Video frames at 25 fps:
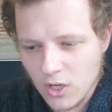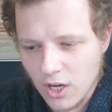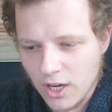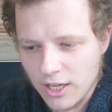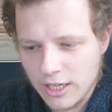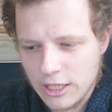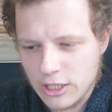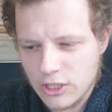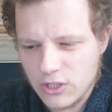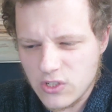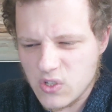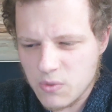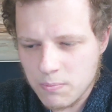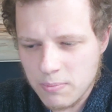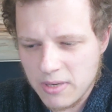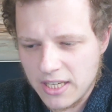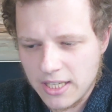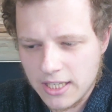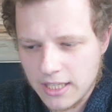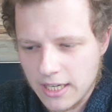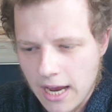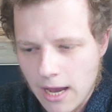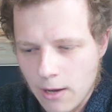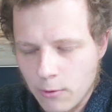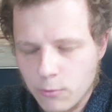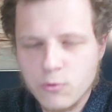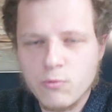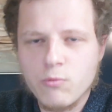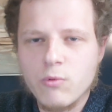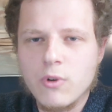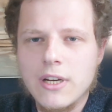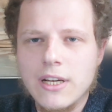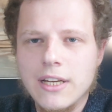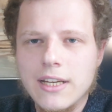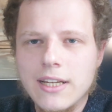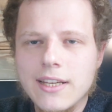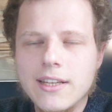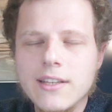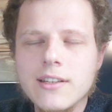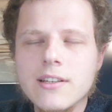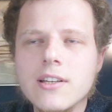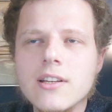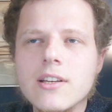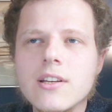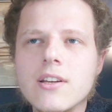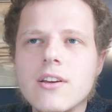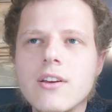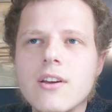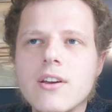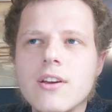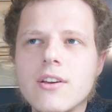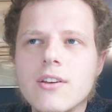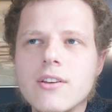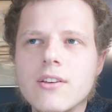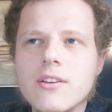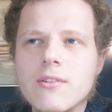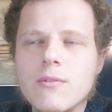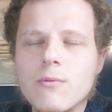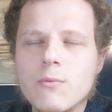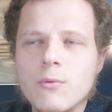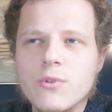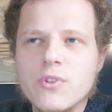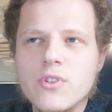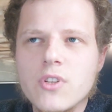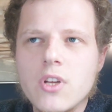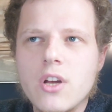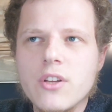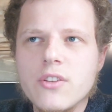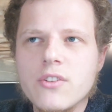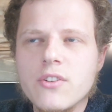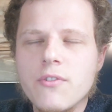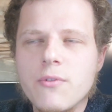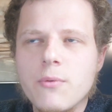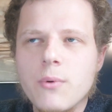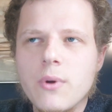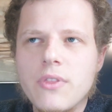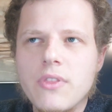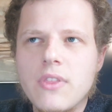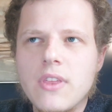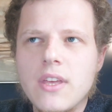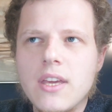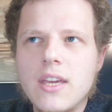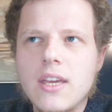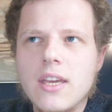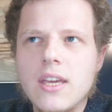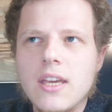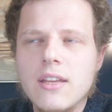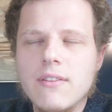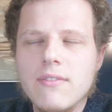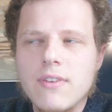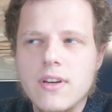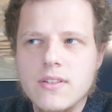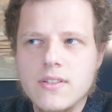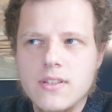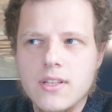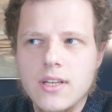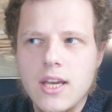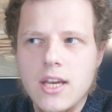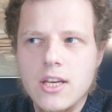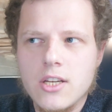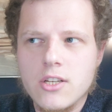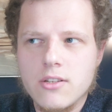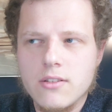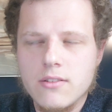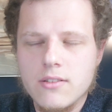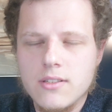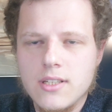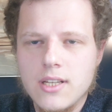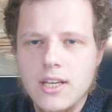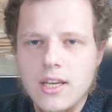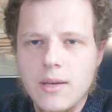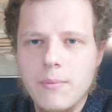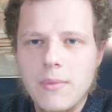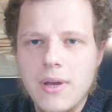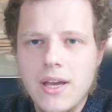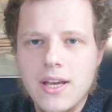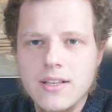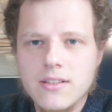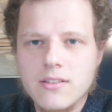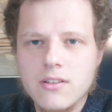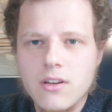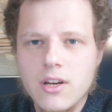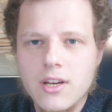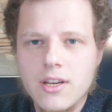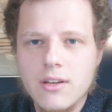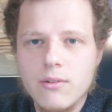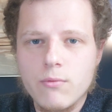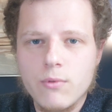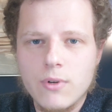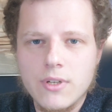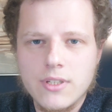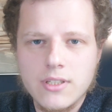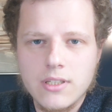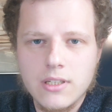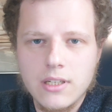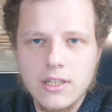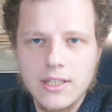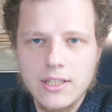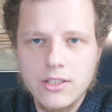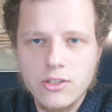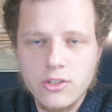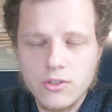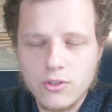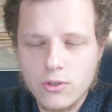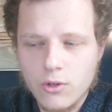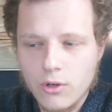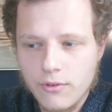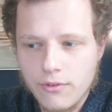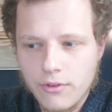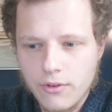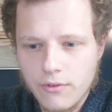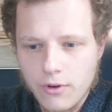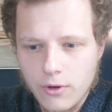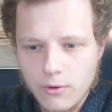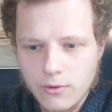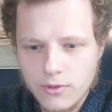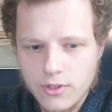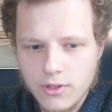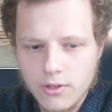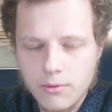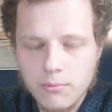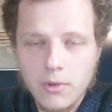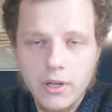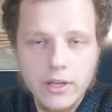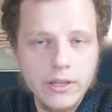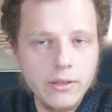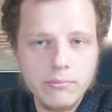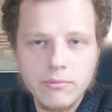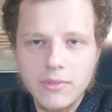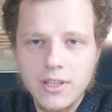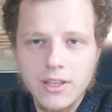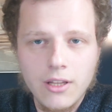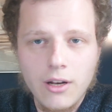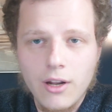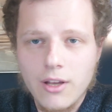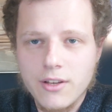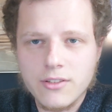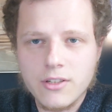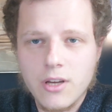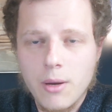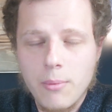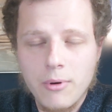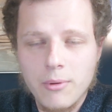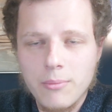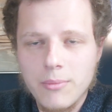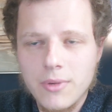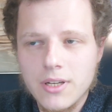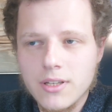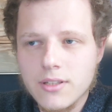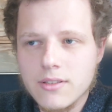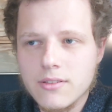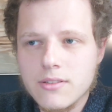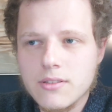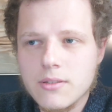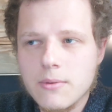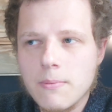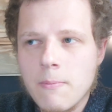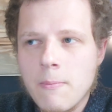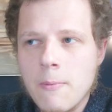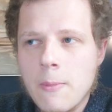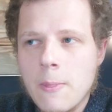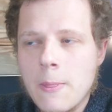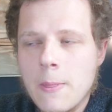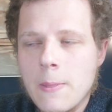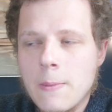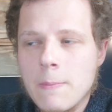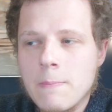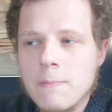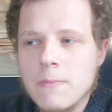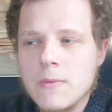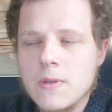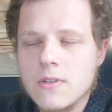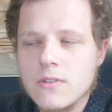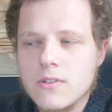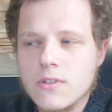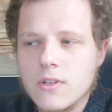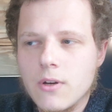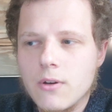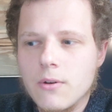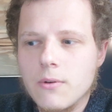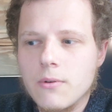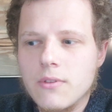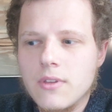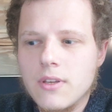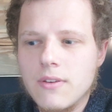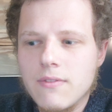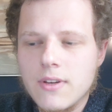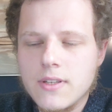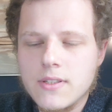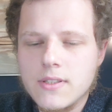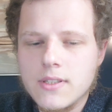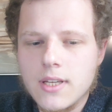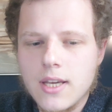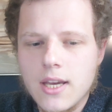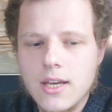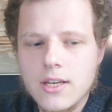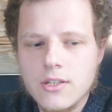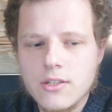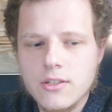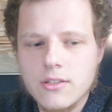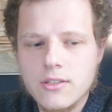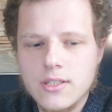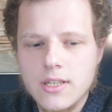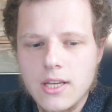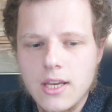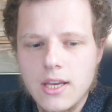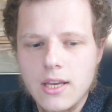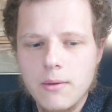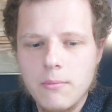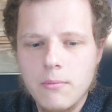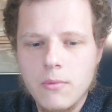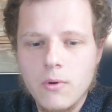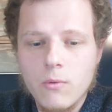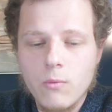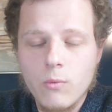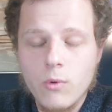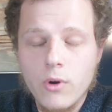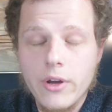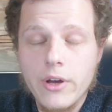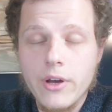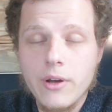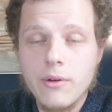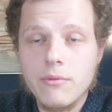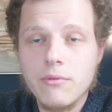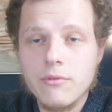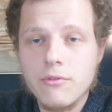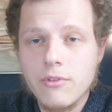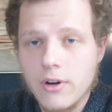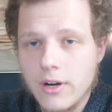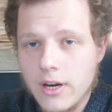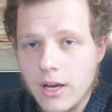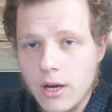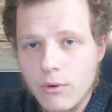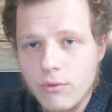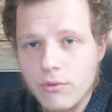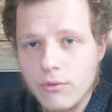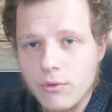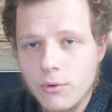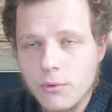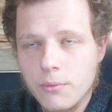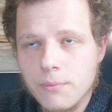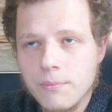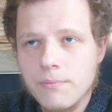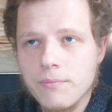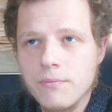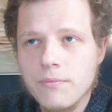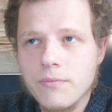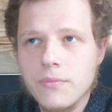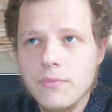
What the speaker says: I need to speak it out, really. We'll start off with the investigations team, as I recently just got off the phone to them, like in the last couple of minutes. So the investigation team were very helpful.